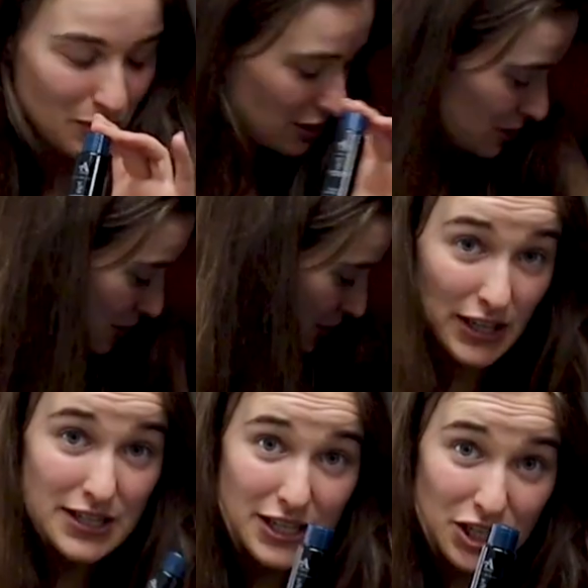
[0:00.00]
wash,
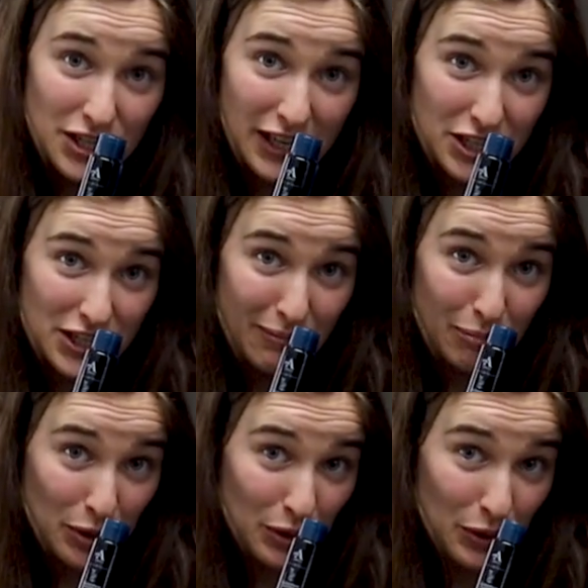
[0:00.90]
conditioning
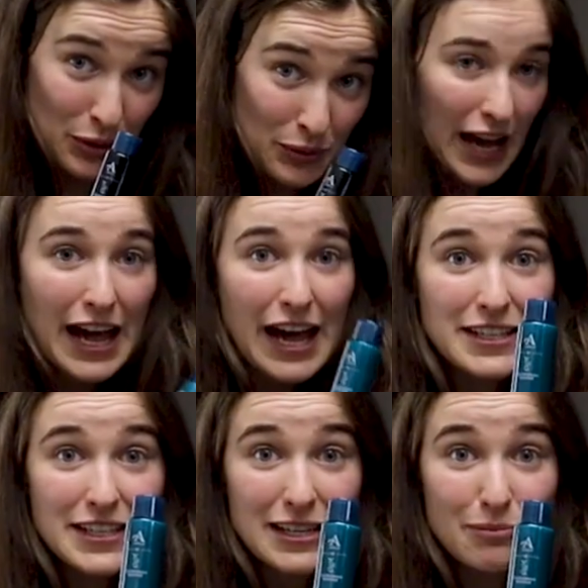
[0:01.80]
shampoo,
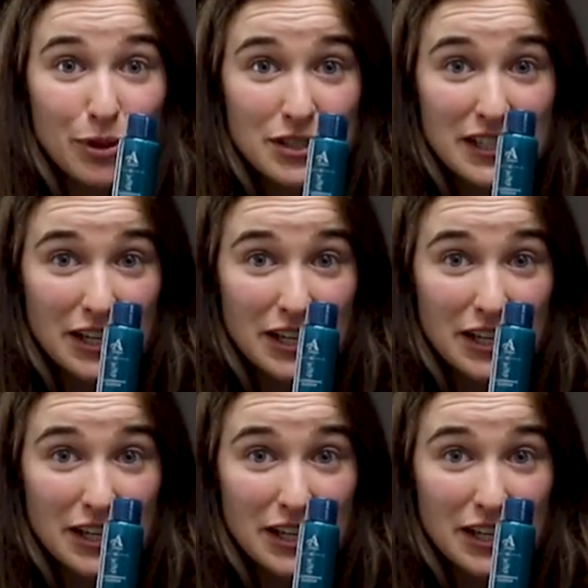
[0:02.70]
hand and body